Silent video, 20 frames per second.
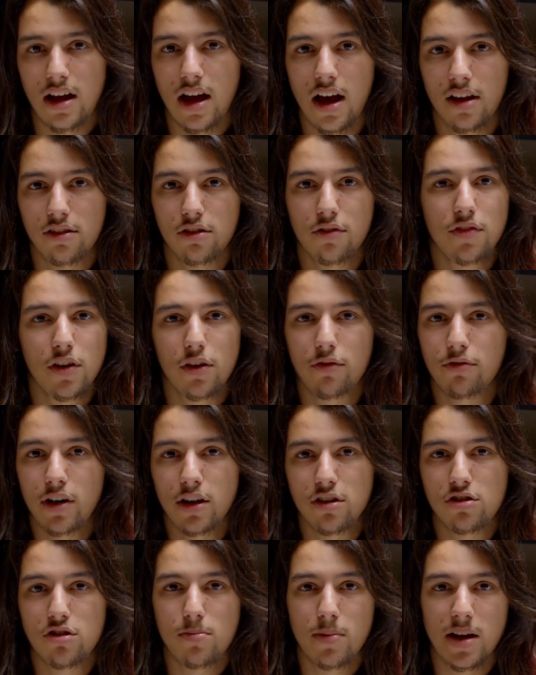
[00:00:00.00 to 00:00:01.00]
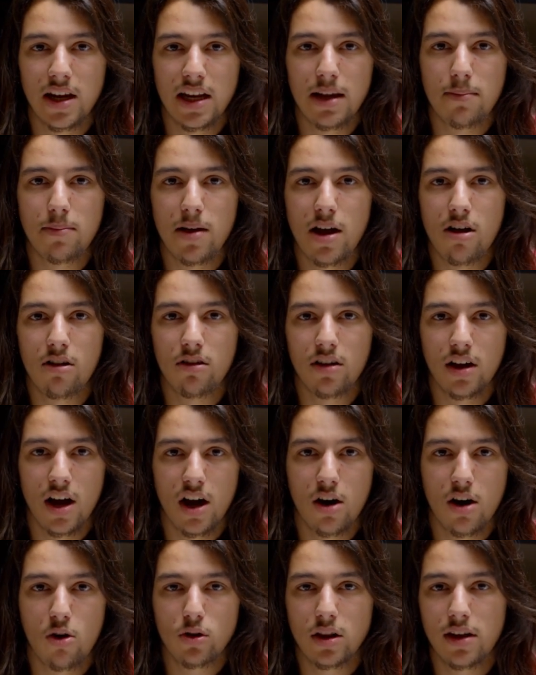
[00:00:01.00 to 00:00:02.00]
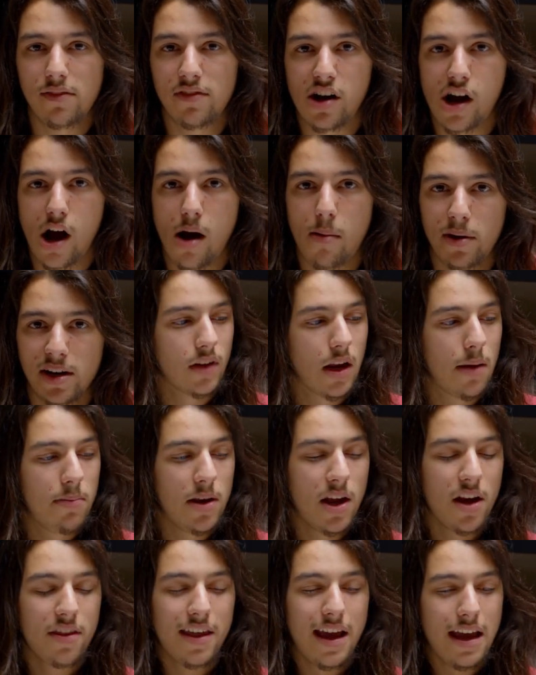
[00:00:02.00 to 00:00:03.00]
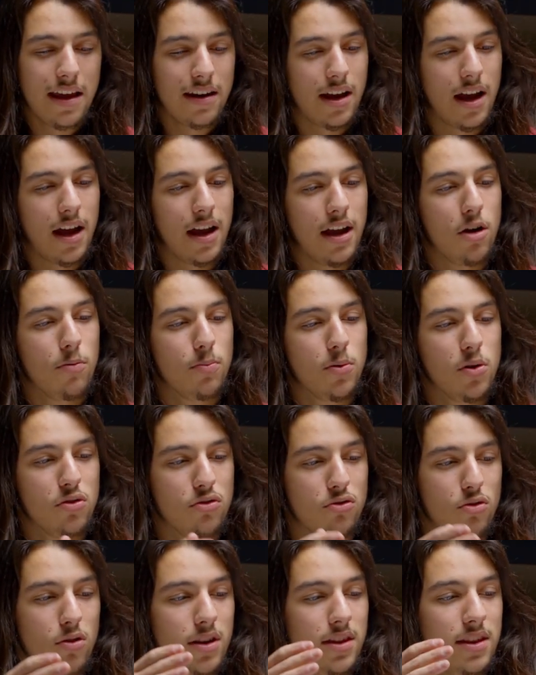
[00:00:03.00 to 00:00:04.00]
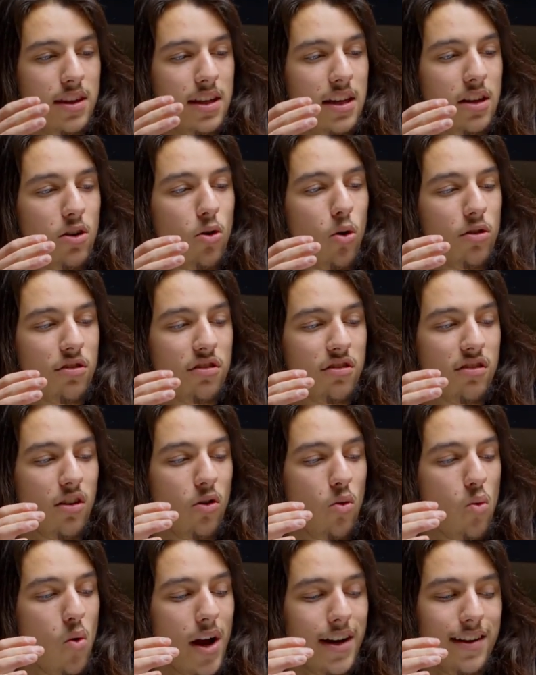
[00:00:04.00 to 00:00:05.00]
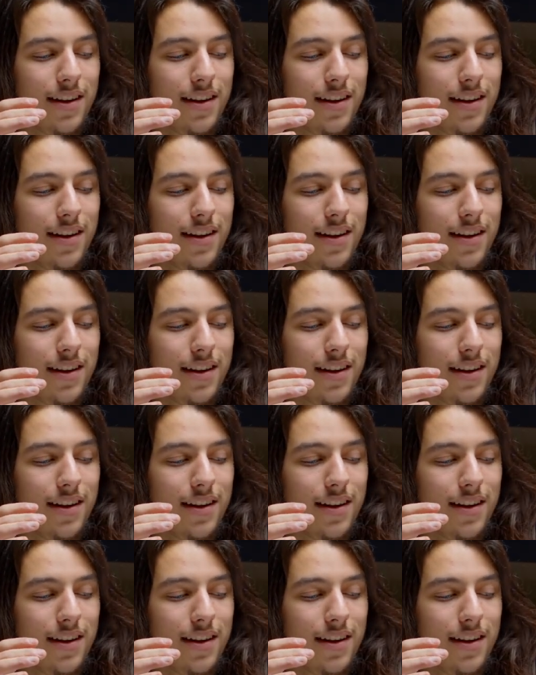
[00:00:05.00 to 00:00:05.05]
So feel free to shoot me an email or leave a comment. Beyond that, I hope you enjoyed the gorgeous little white